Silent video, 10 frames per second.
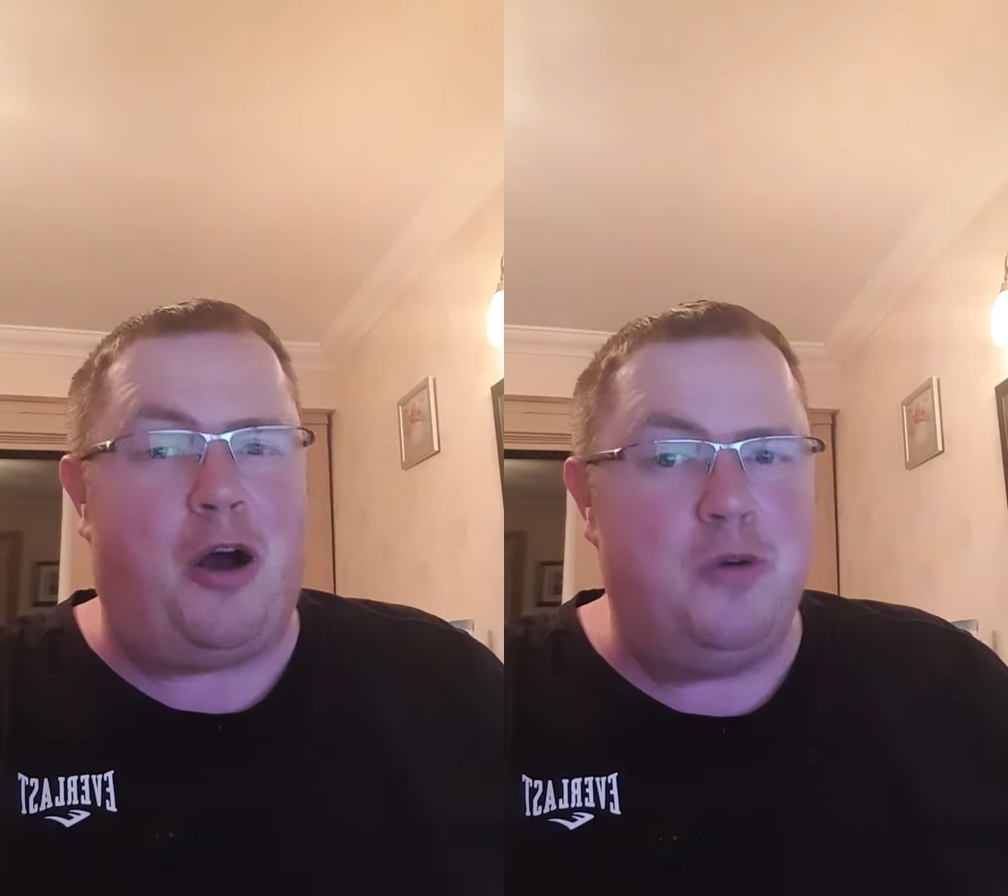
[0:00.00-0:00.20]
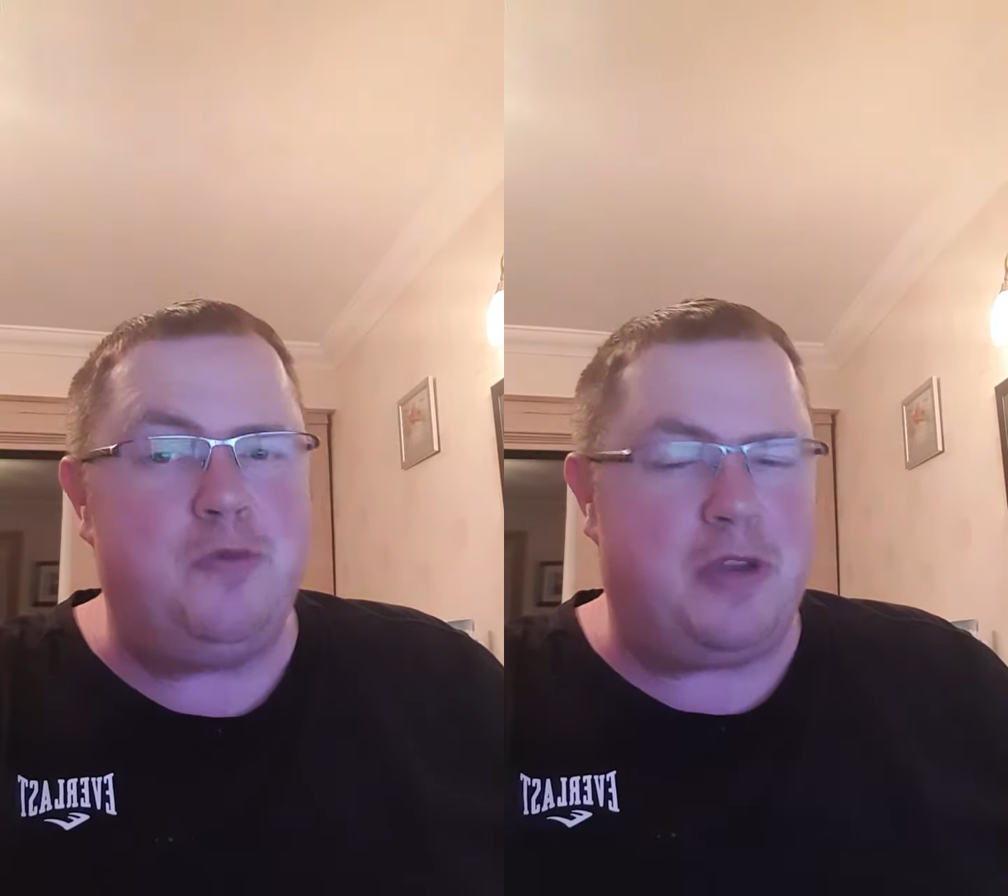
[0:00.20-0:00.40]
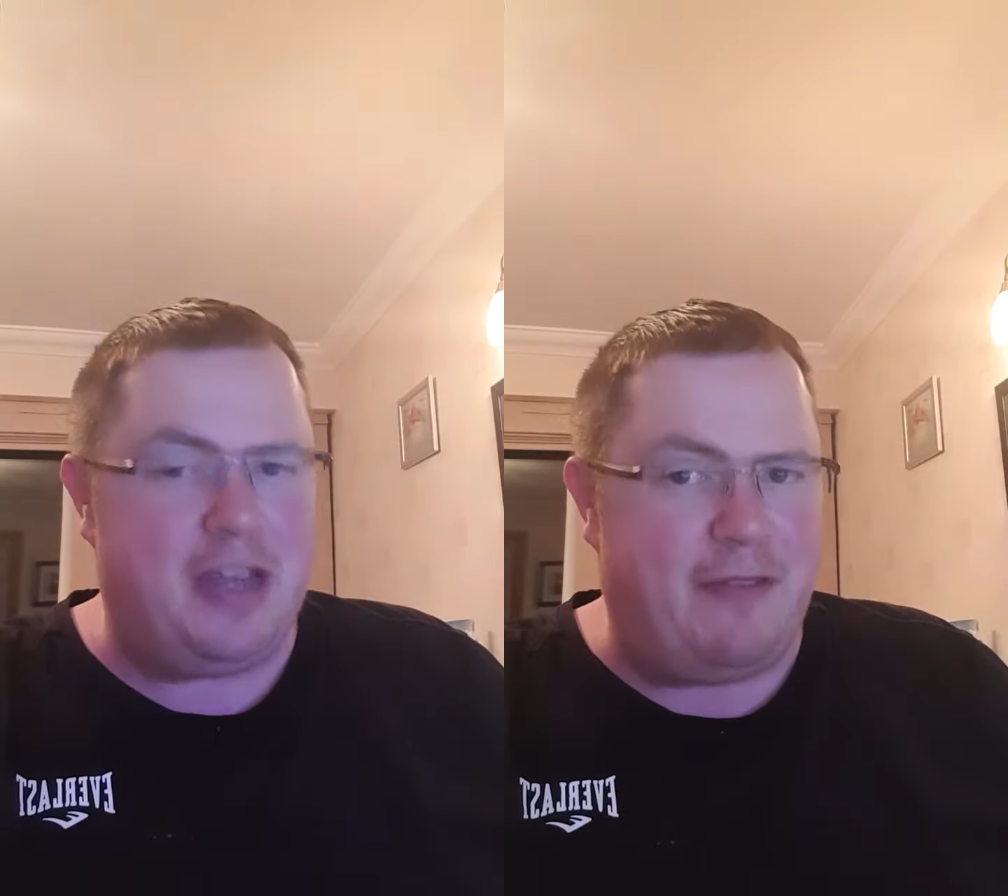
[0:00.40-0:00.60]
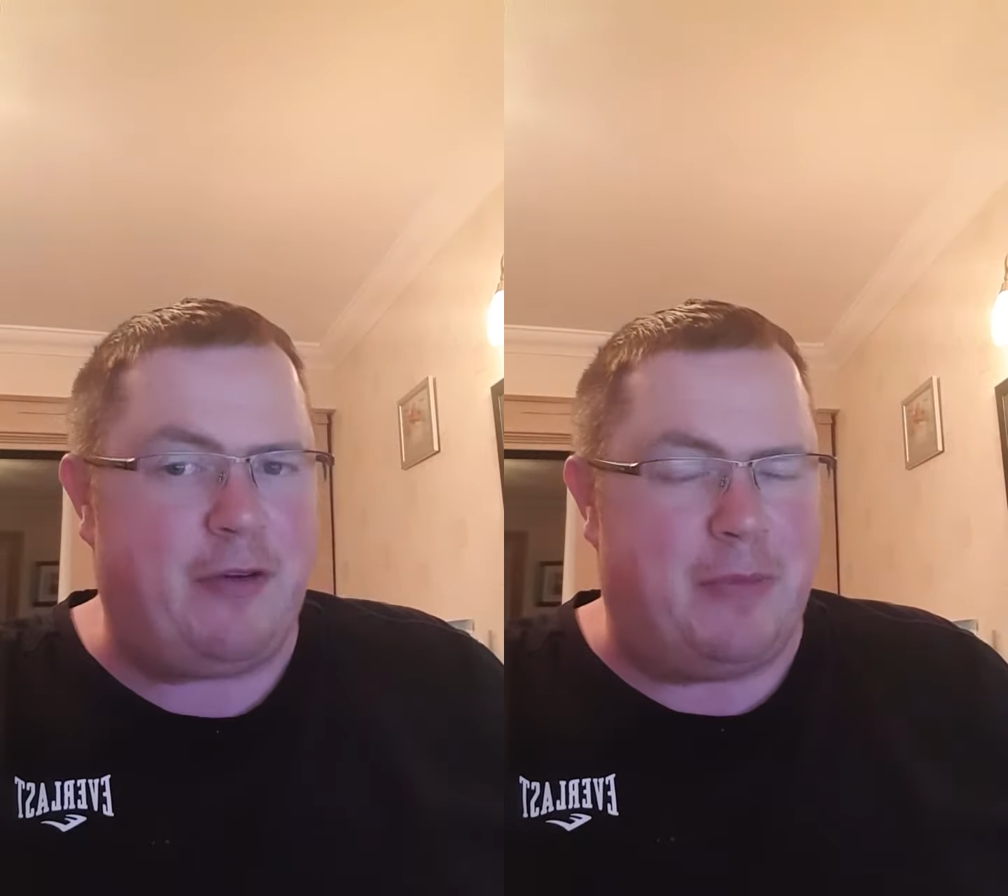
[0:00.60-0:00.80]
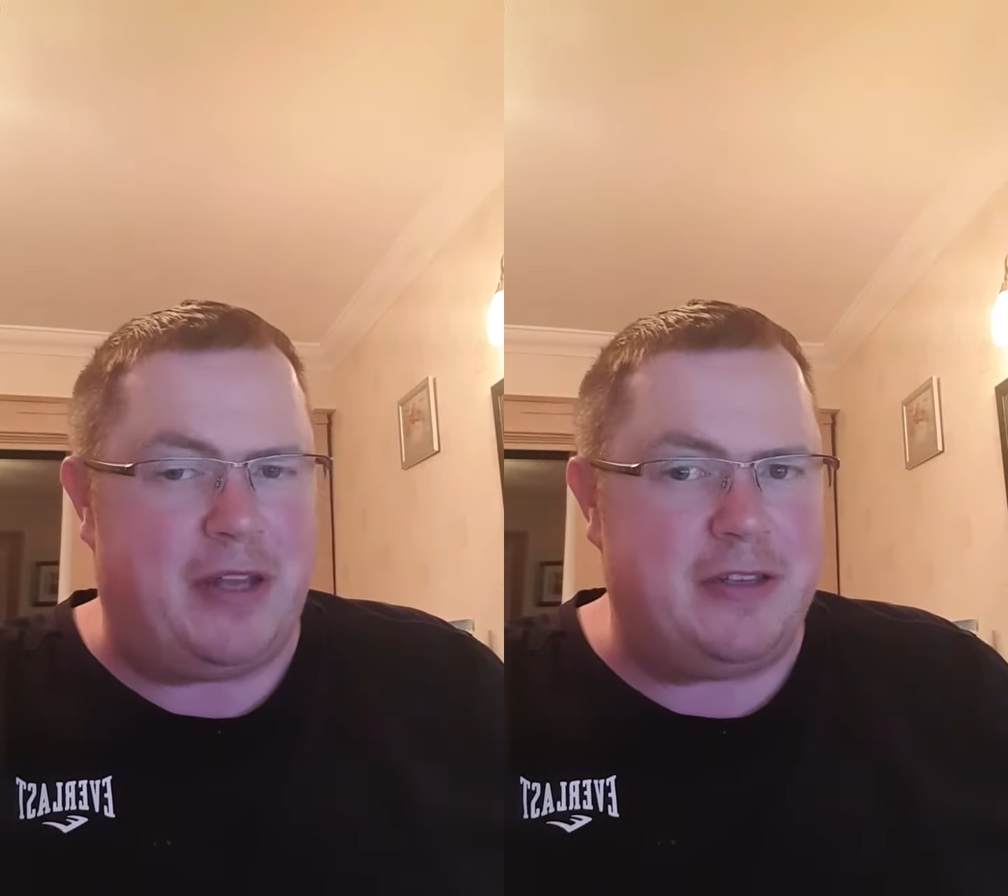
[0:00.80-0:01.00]
own
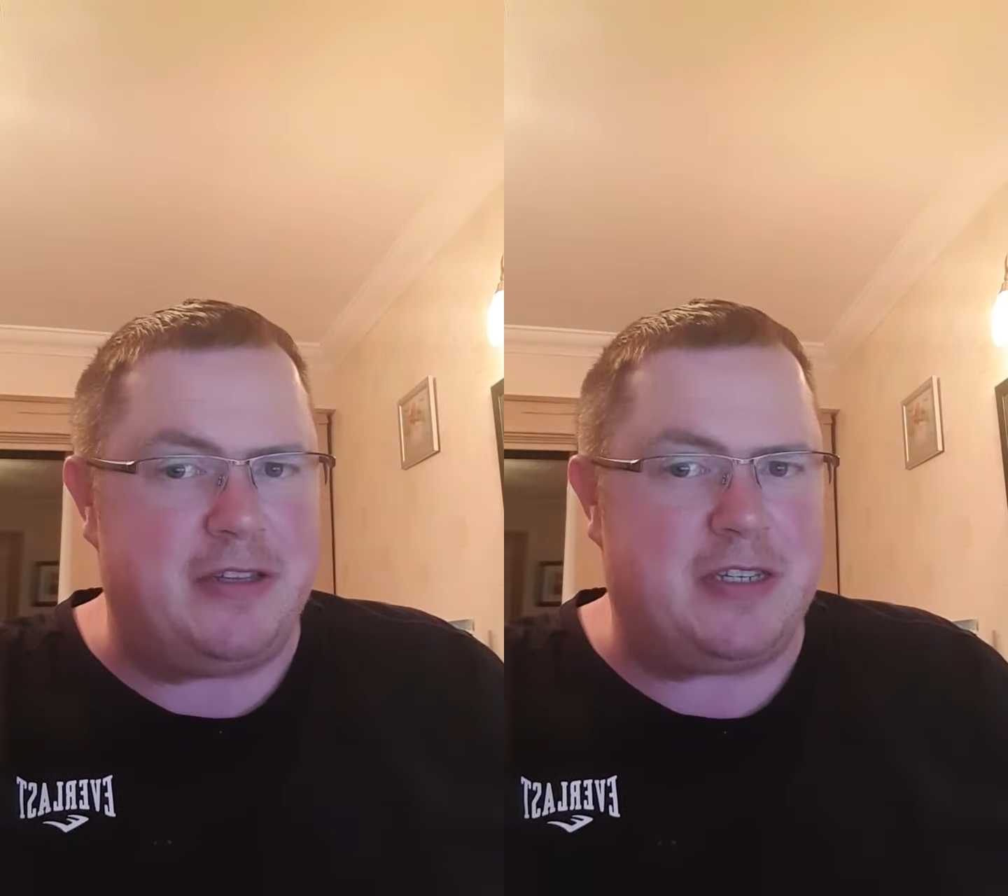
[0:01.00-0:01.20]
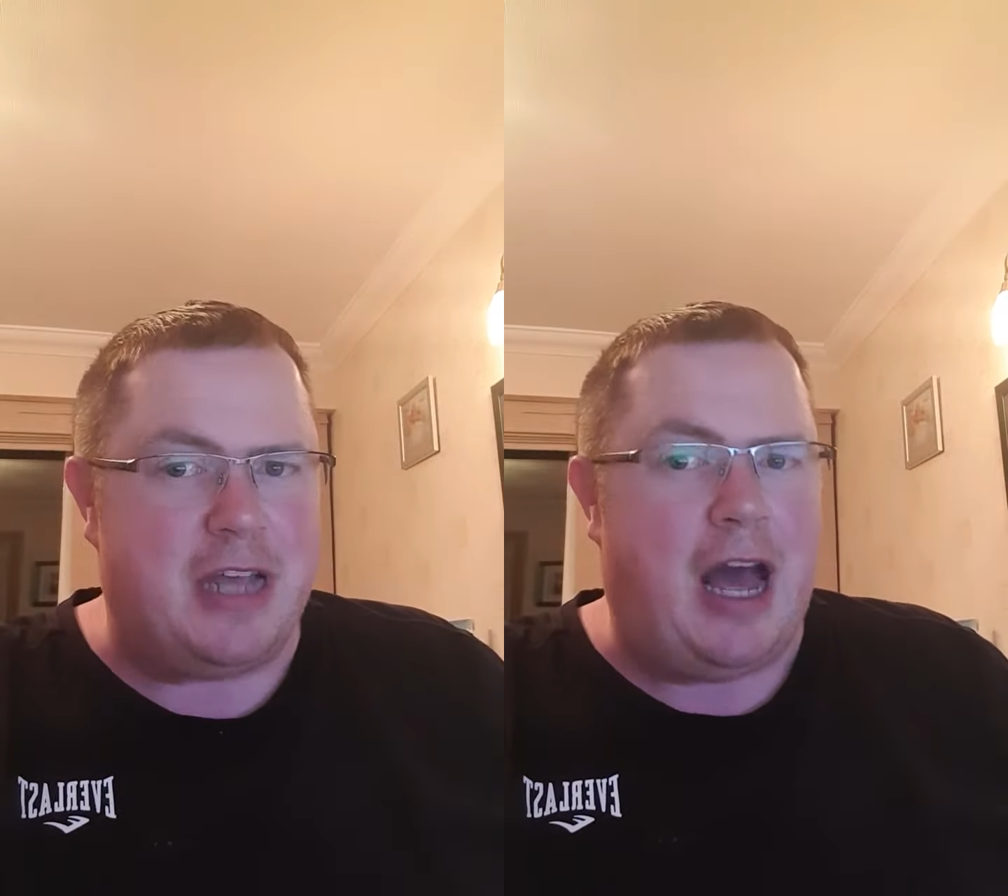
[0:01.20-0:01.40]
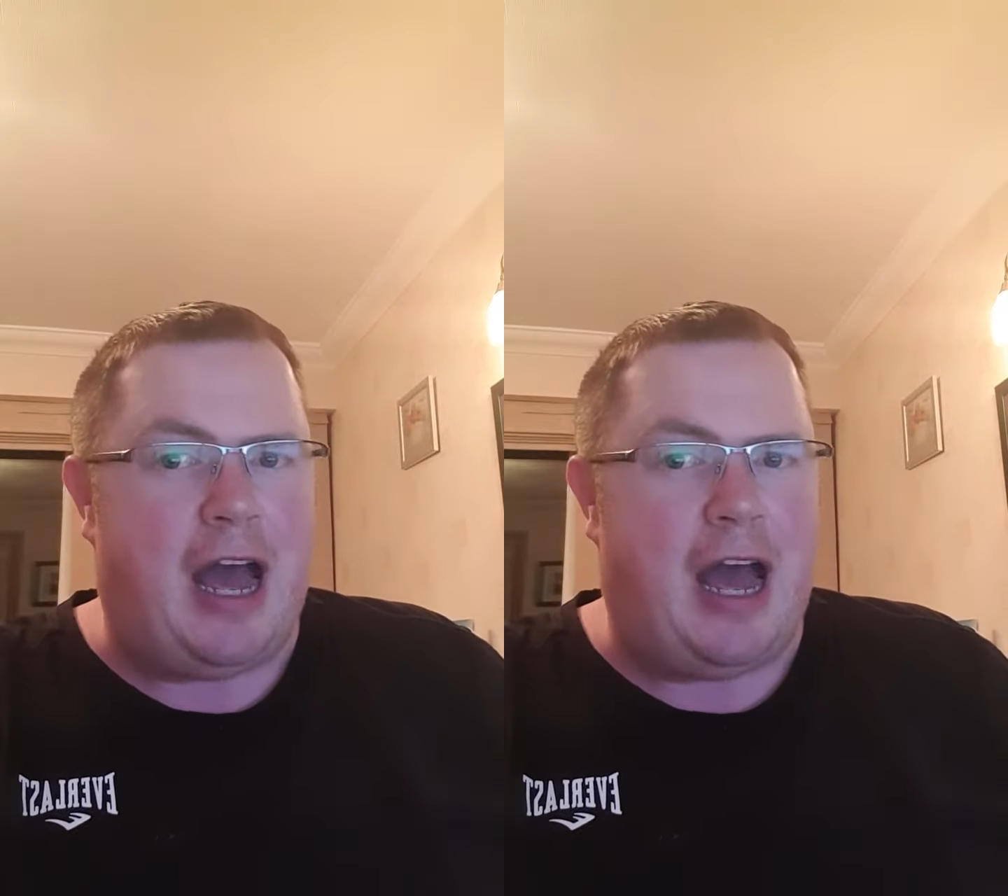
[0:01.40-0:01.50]
governments